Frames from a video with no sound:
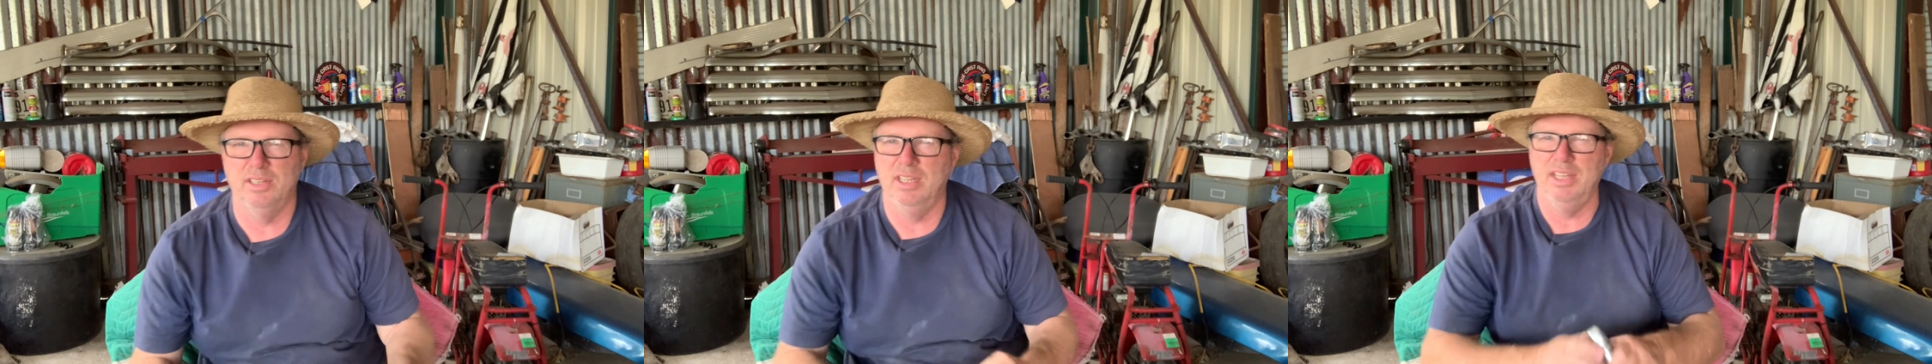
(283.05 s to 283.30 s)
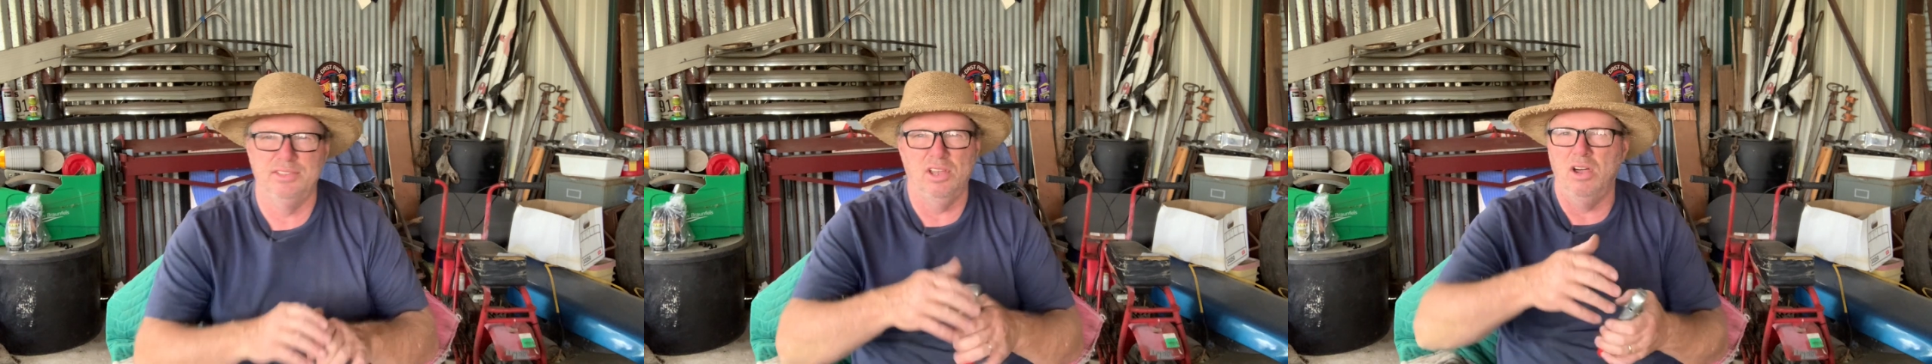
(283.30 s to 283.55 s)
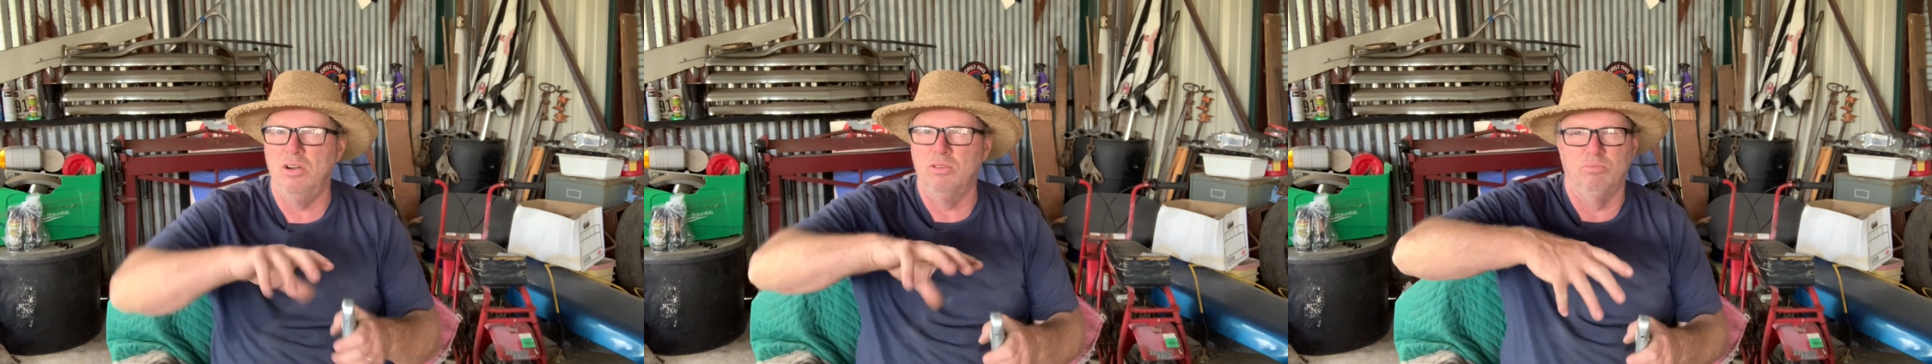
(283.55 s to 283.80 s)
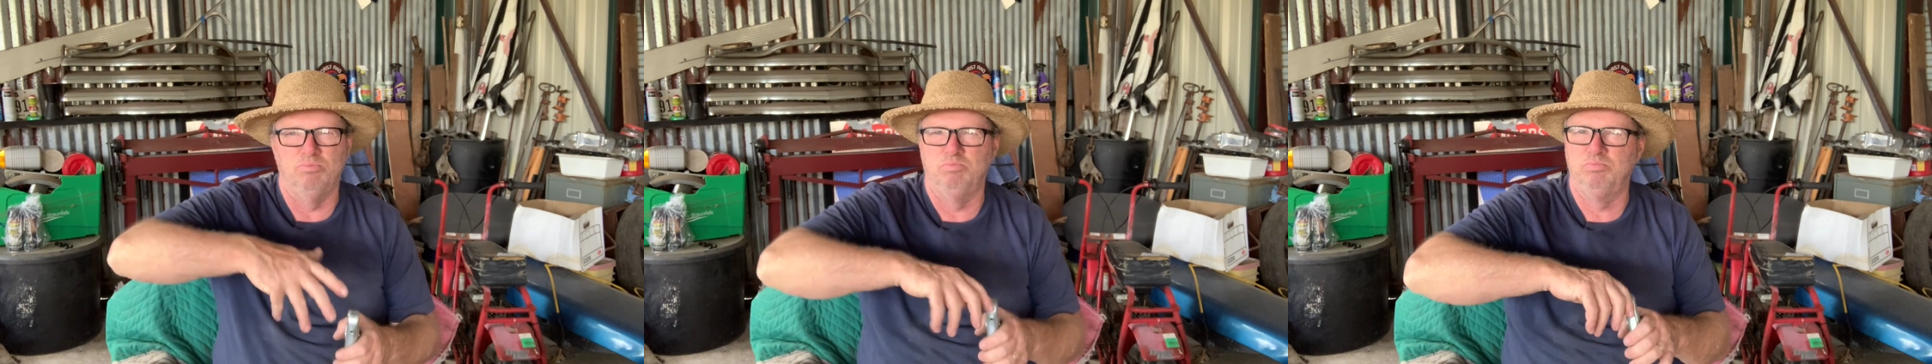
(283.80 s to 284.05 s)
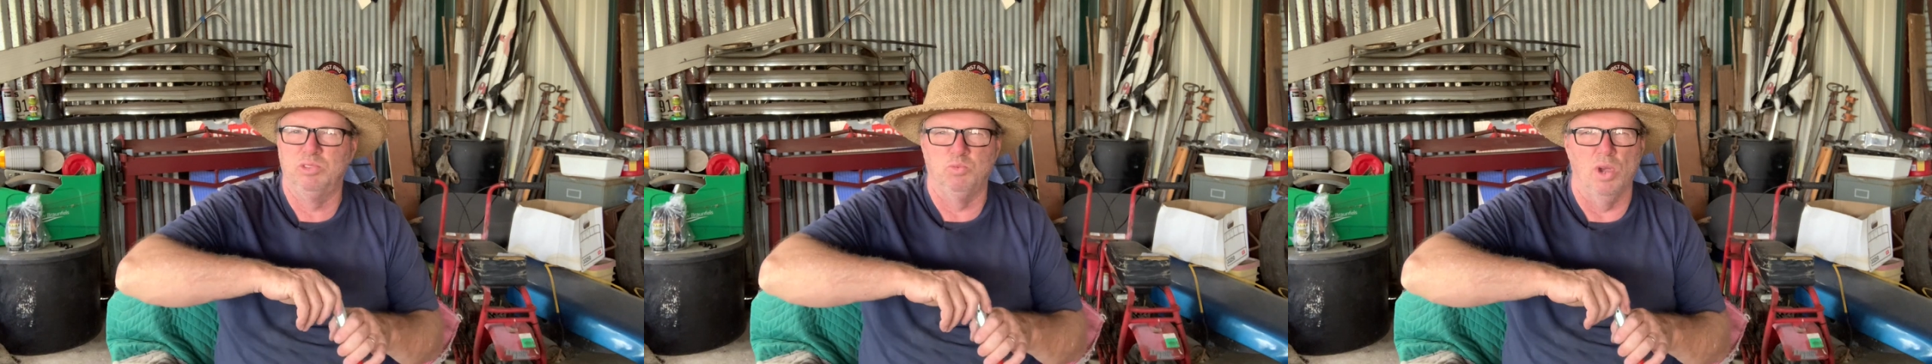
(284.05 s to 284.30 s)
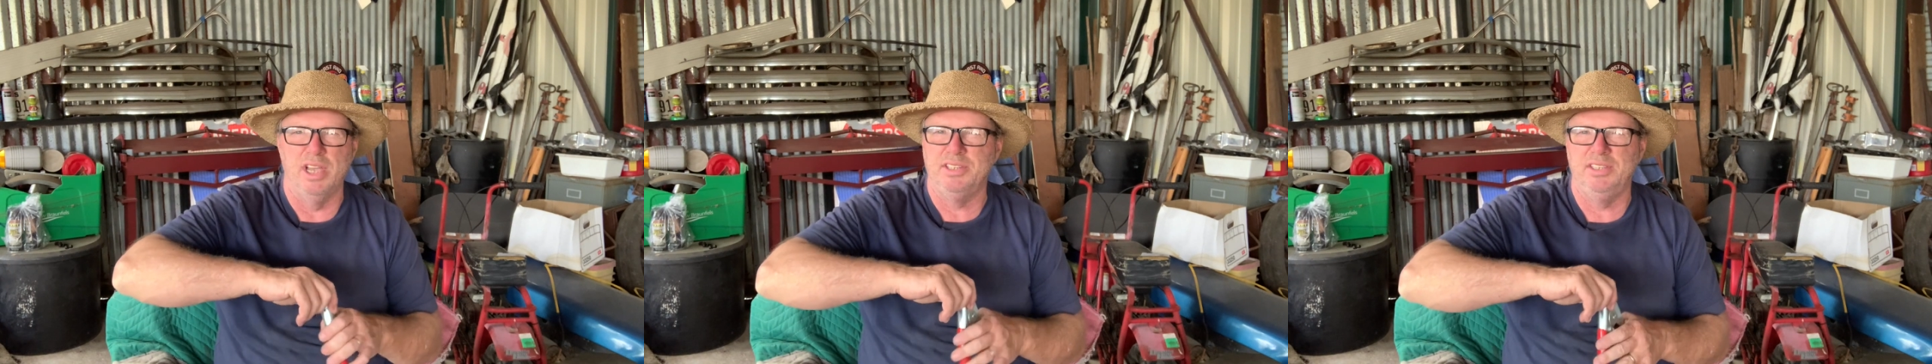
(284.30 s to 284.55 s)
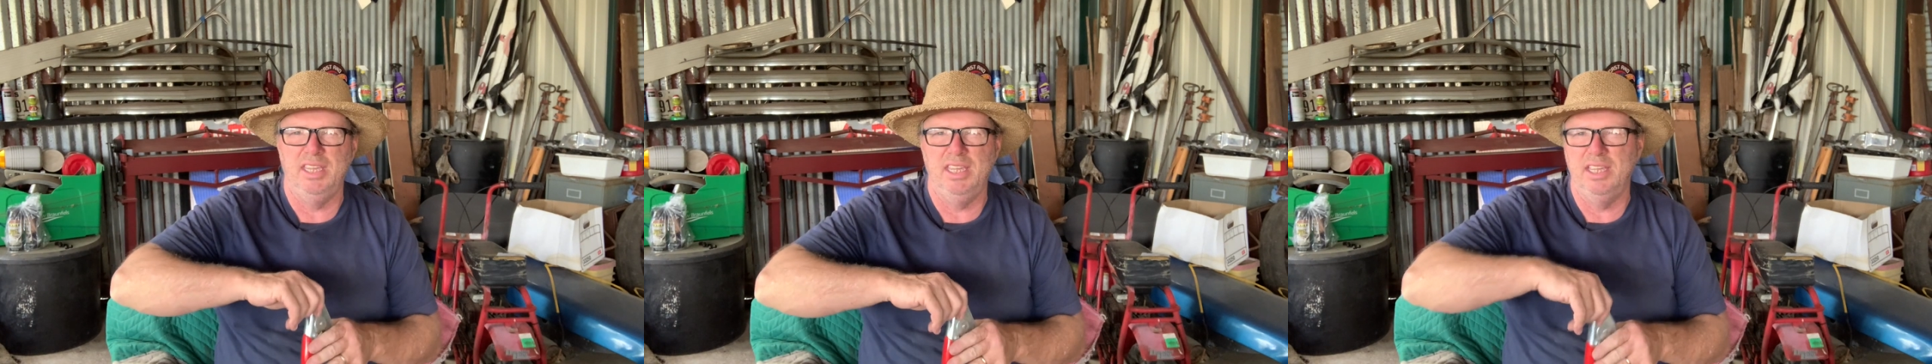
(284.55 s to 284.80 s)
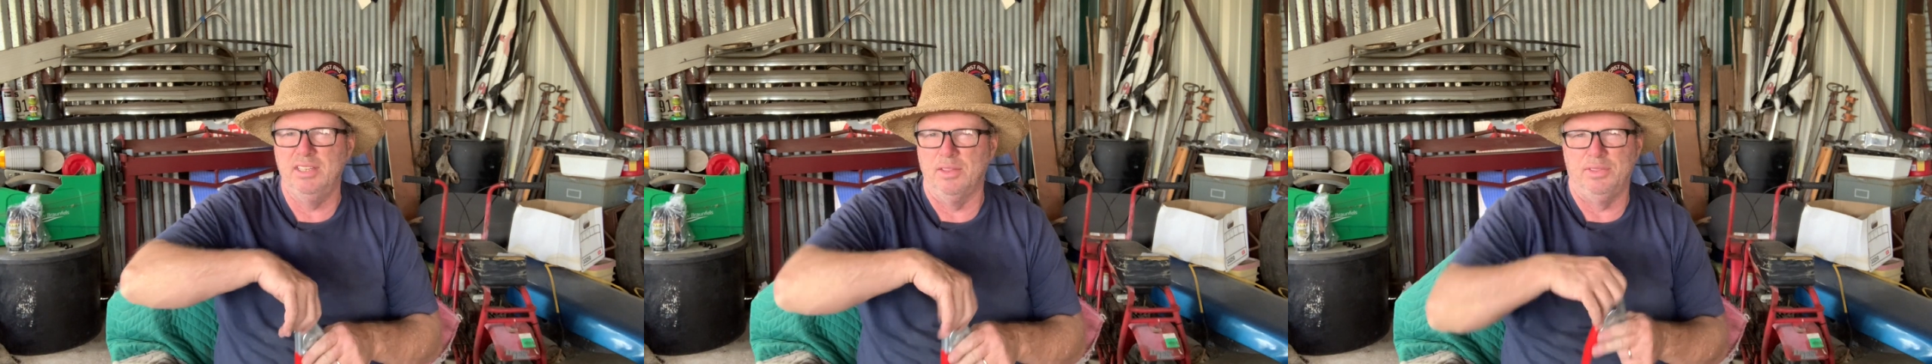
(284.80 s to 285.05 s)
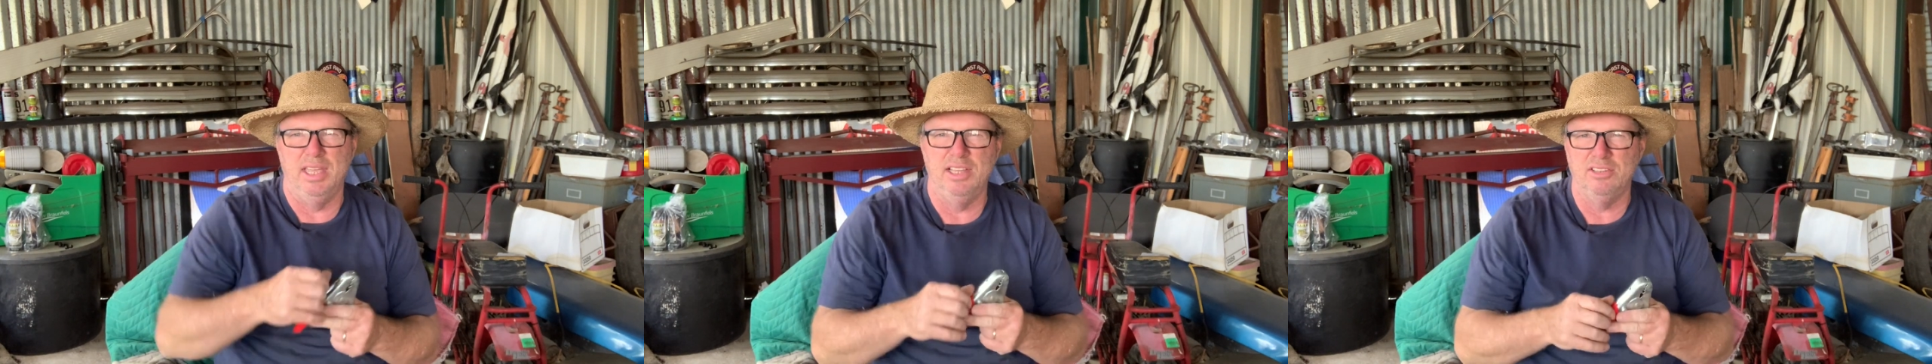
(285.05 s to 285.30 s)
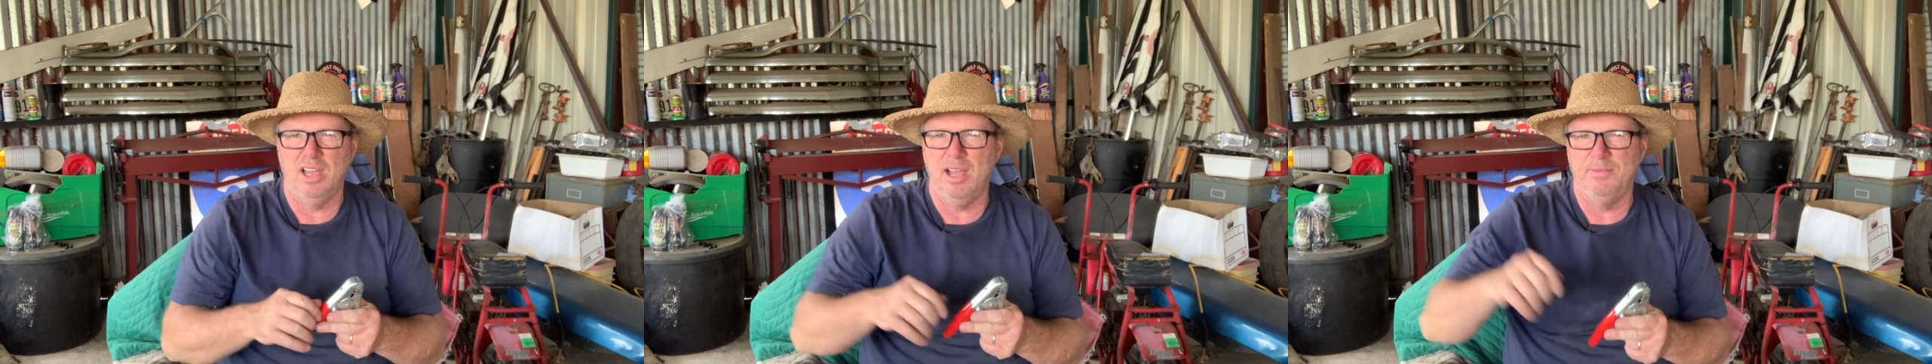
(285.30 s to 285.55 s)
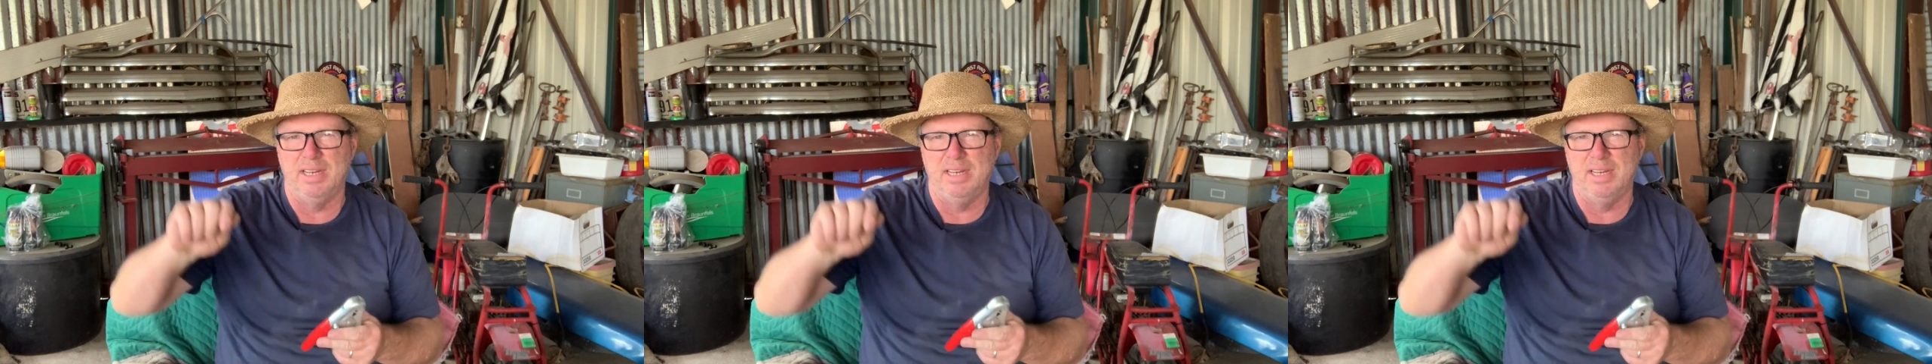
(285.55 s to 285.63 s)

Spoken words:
it's all rusty, the thing's off,